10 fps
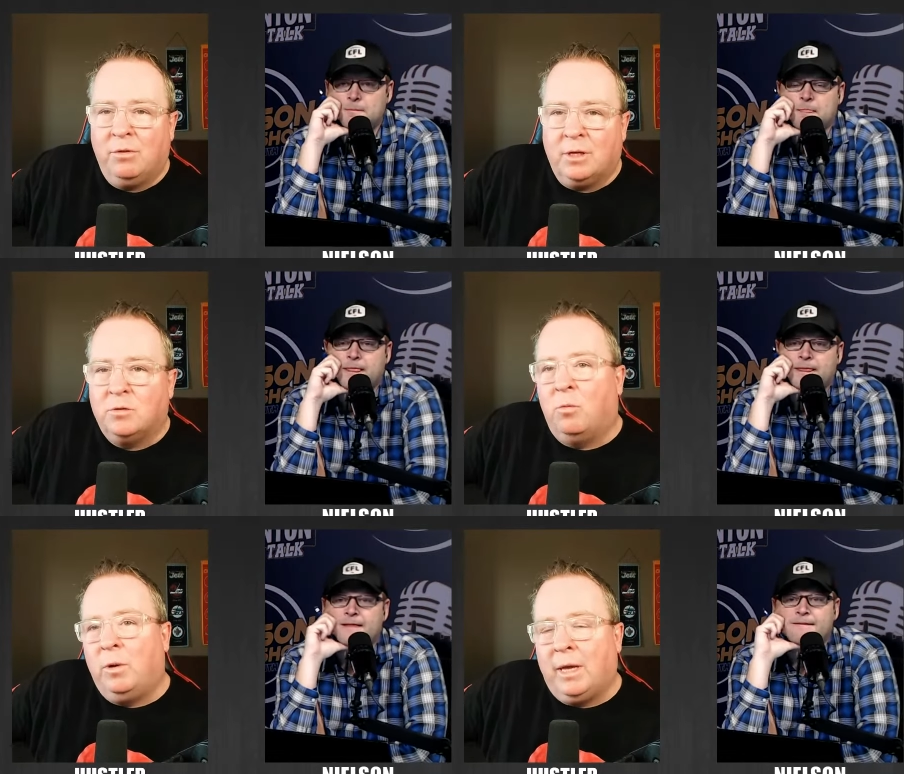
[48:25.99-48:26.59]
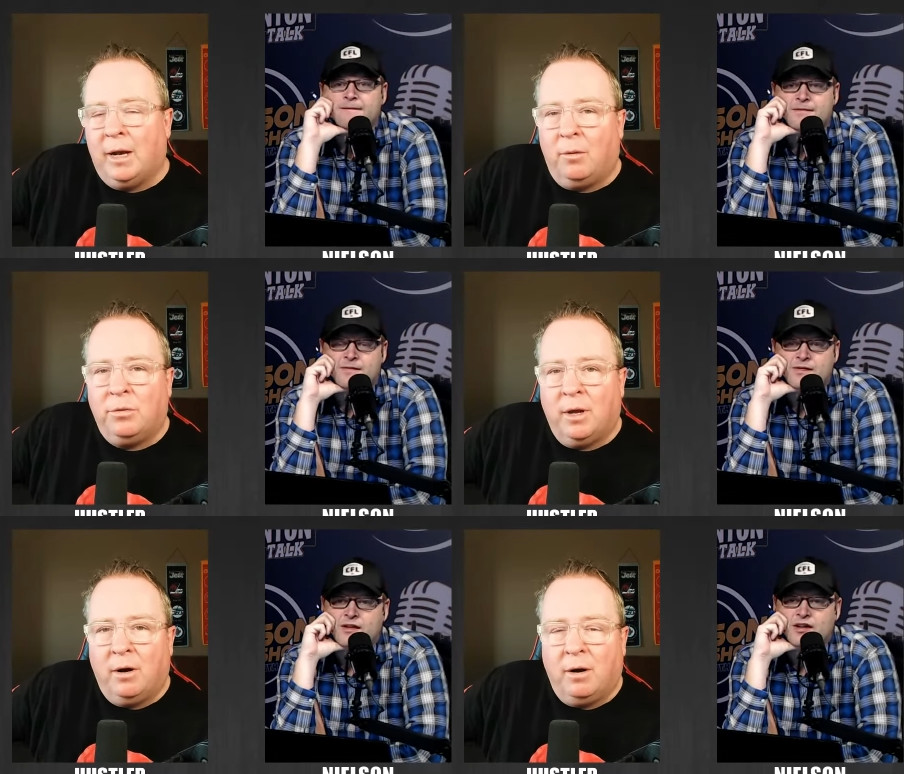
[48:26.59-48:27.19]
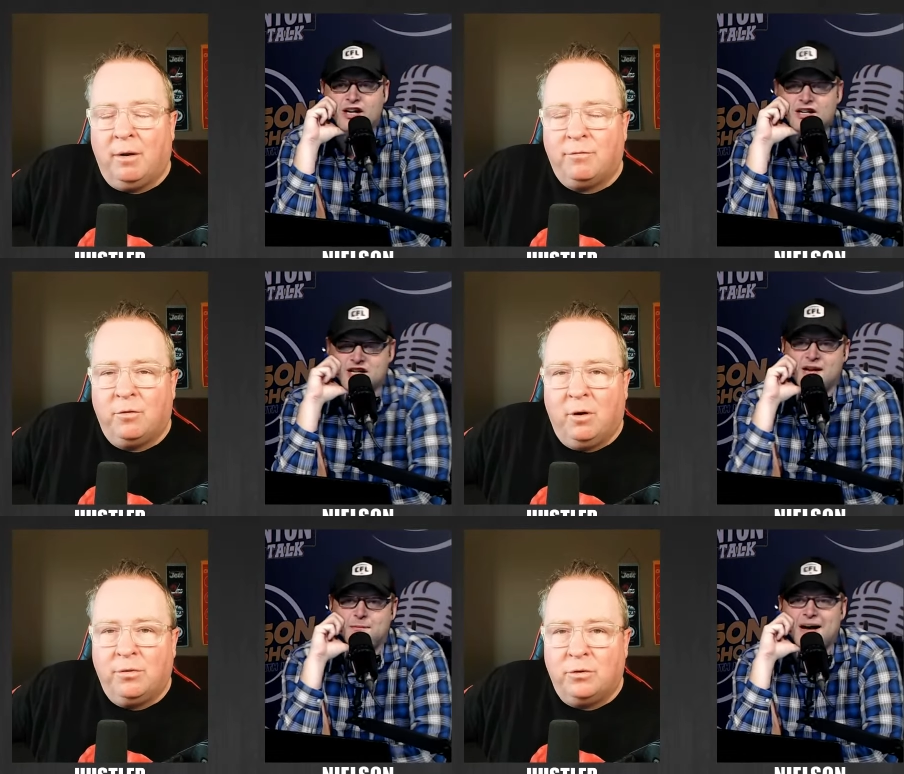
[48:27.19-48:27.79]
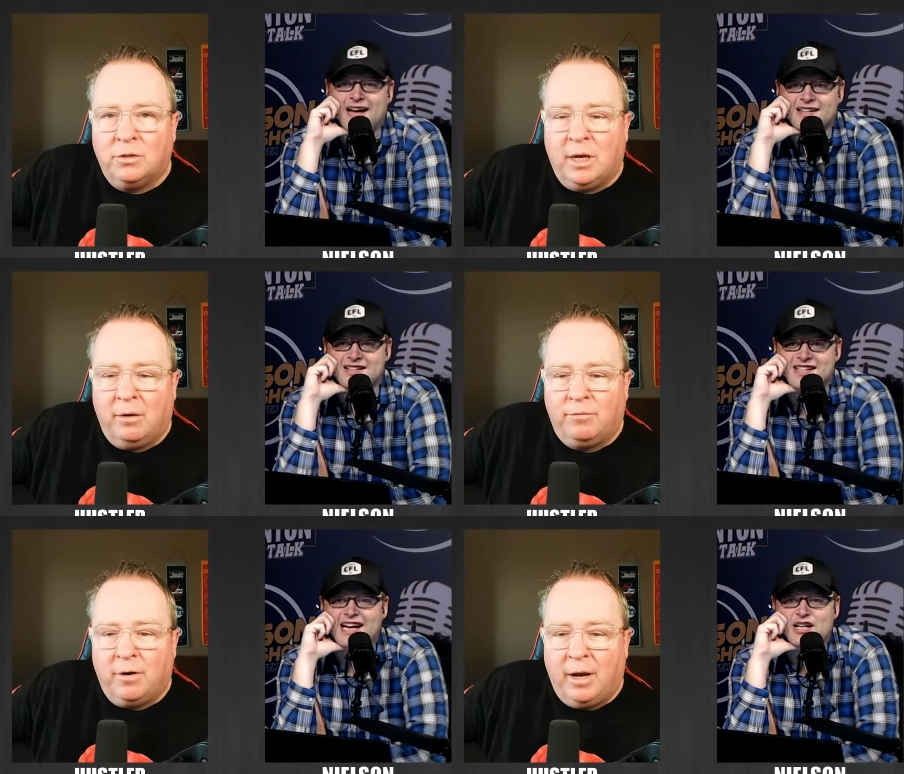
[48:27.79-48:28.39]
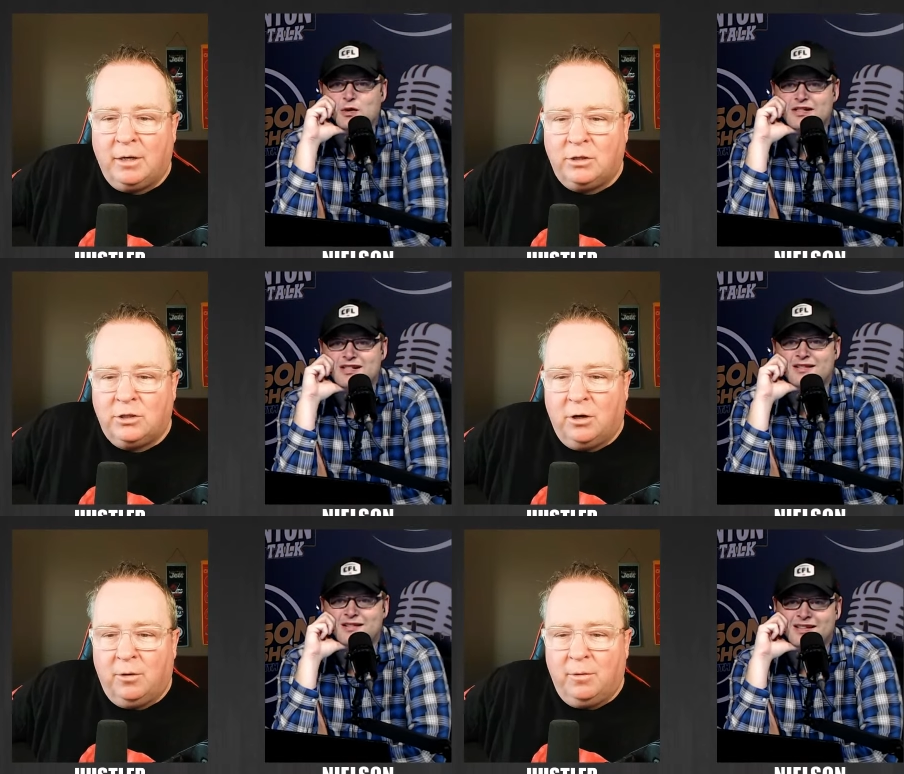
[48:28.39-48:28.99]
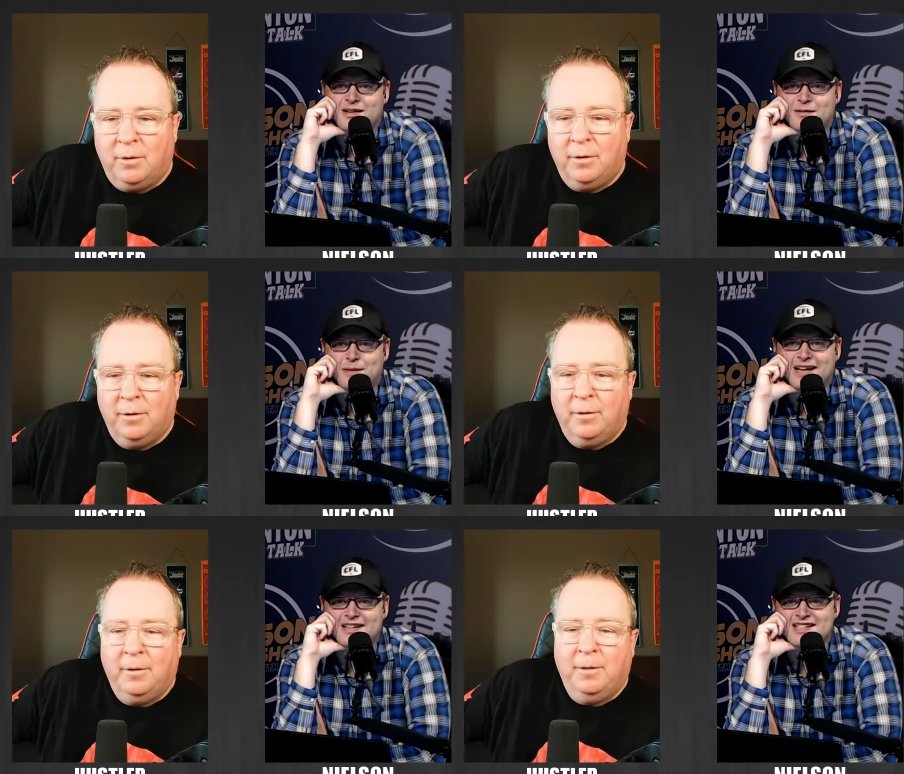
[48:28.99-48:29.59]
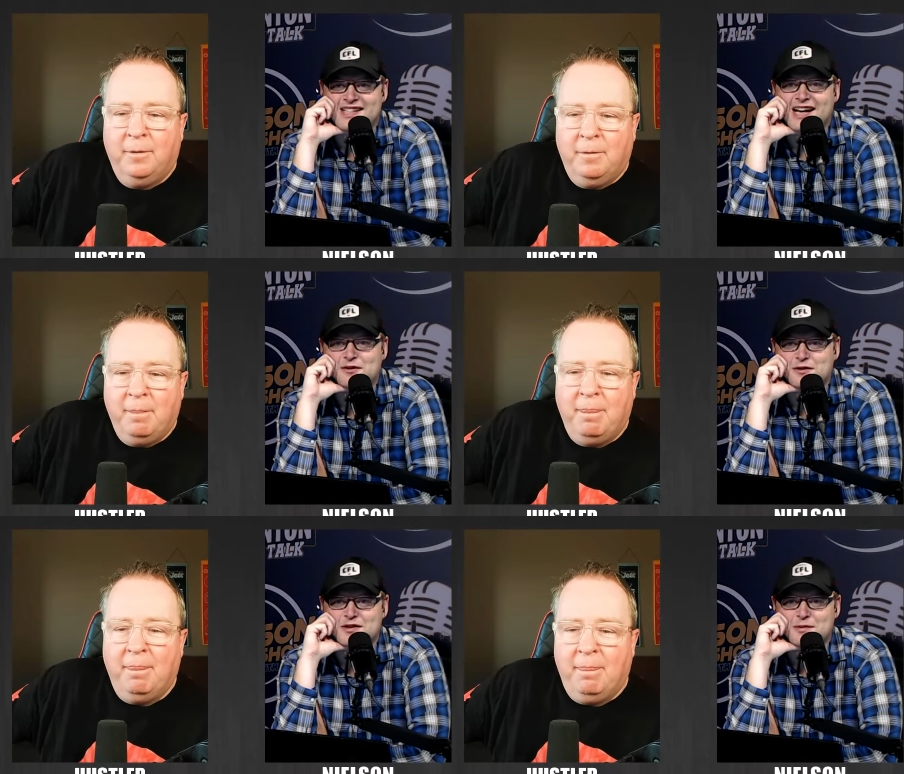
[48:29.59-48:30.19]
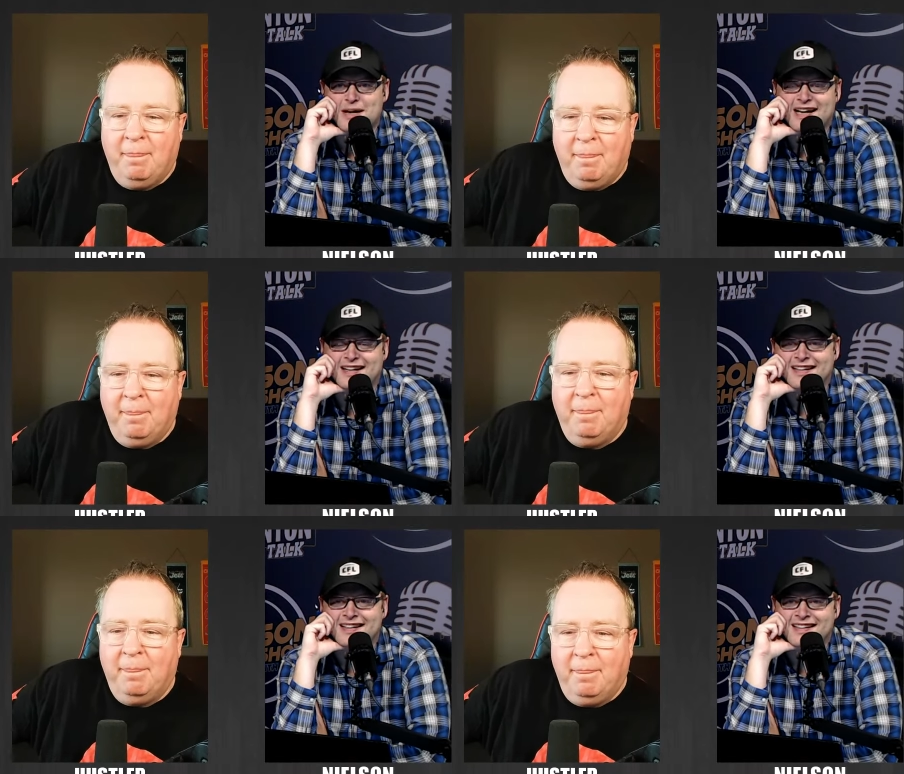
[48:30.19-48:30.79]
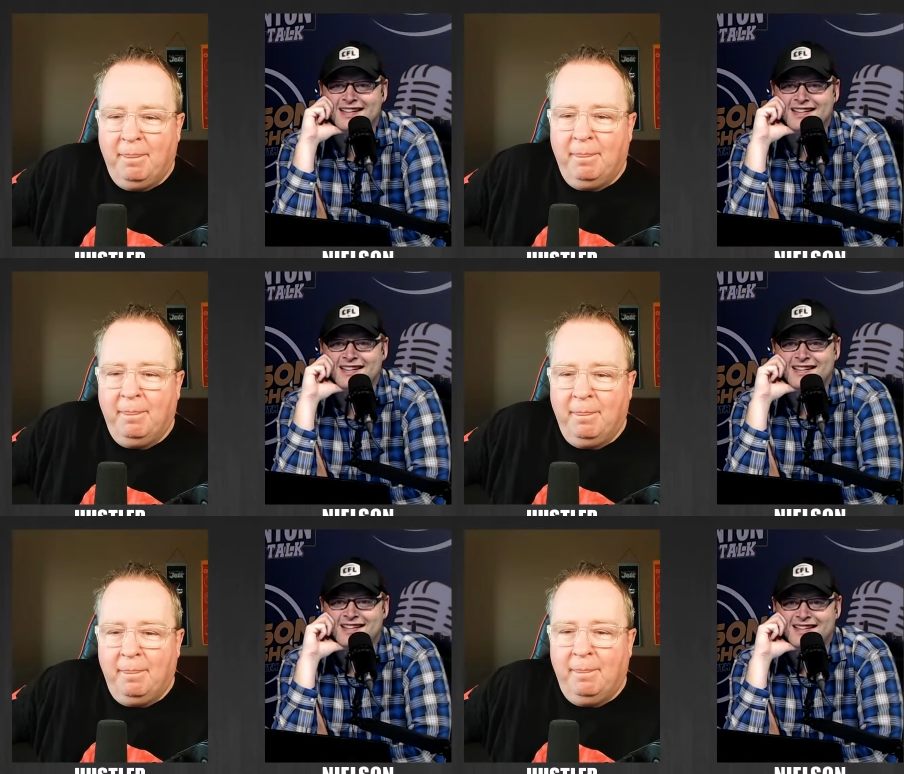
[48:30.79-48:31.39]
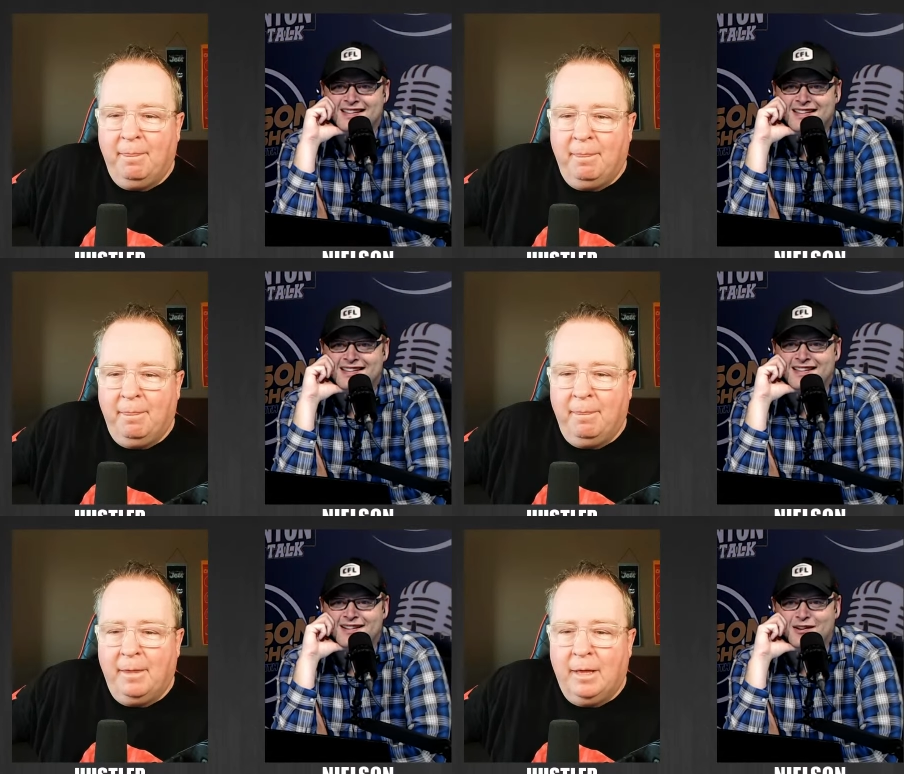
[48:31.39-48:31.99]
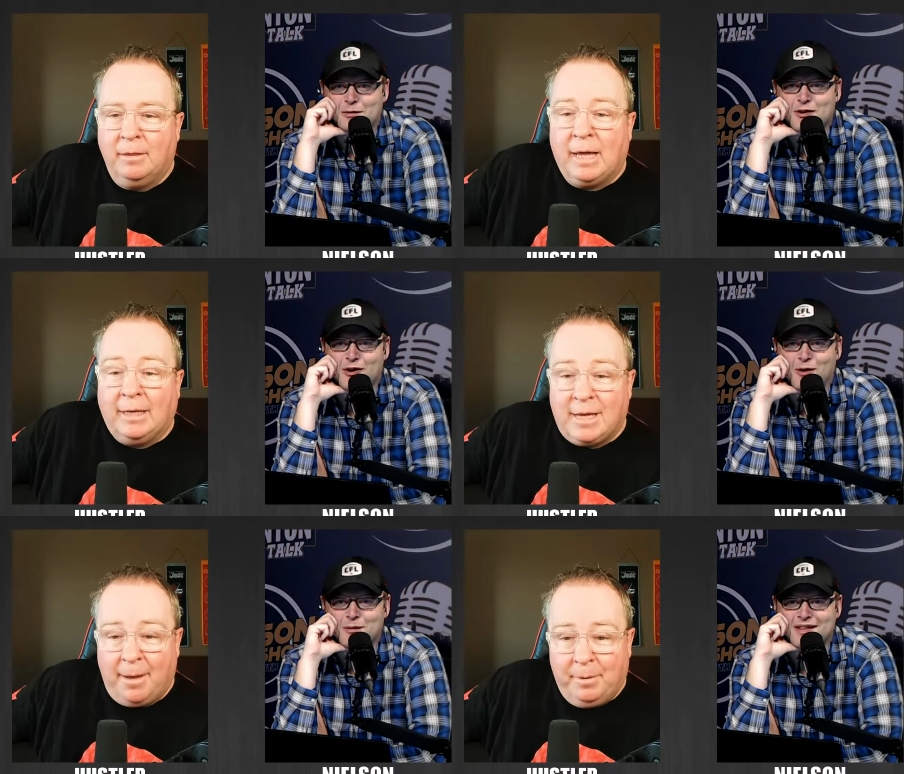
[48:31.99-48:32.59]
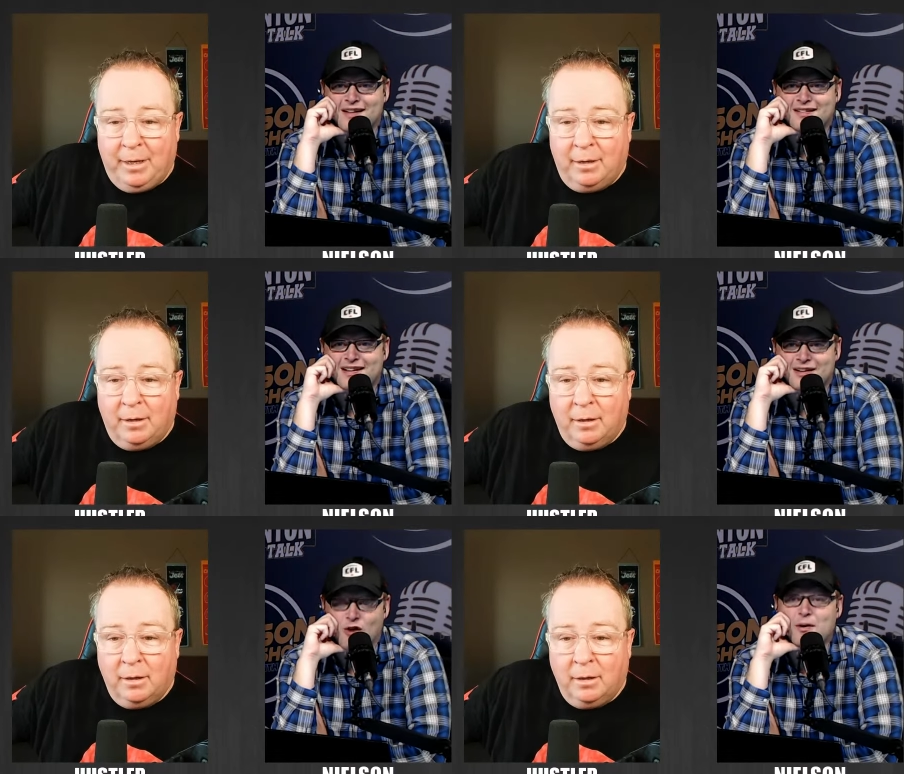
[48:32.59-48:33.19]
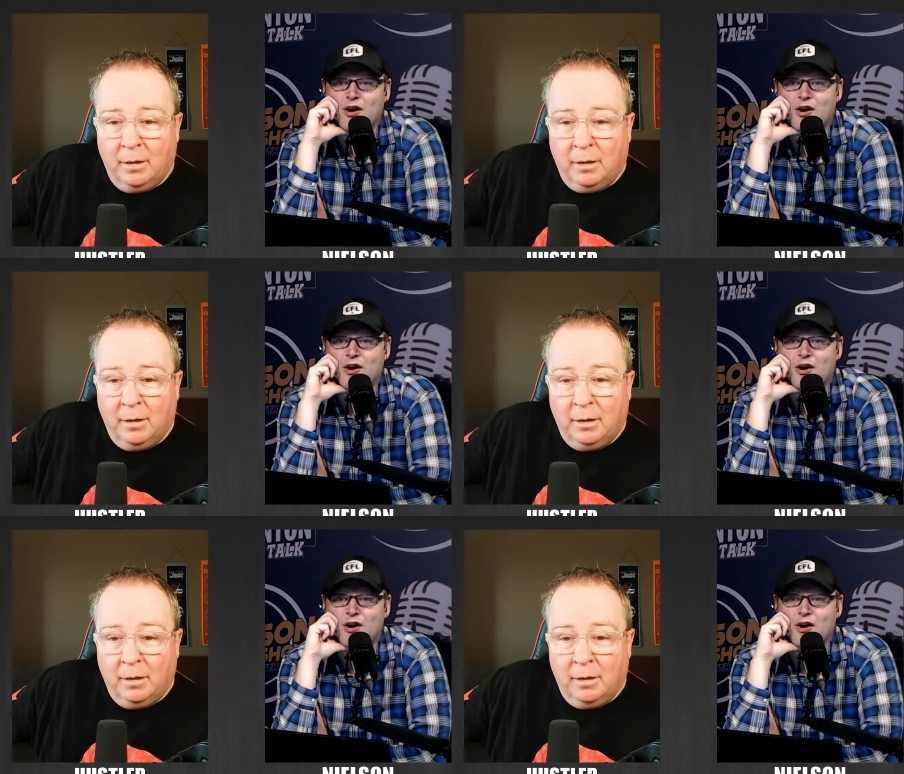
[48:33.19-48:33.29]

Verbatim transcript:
Speaker 1: on live with us when we get out. Got to talk uh, balanced schedules. Balanced
Speaker 2: schedules are back. Home and home with that's happening. Home and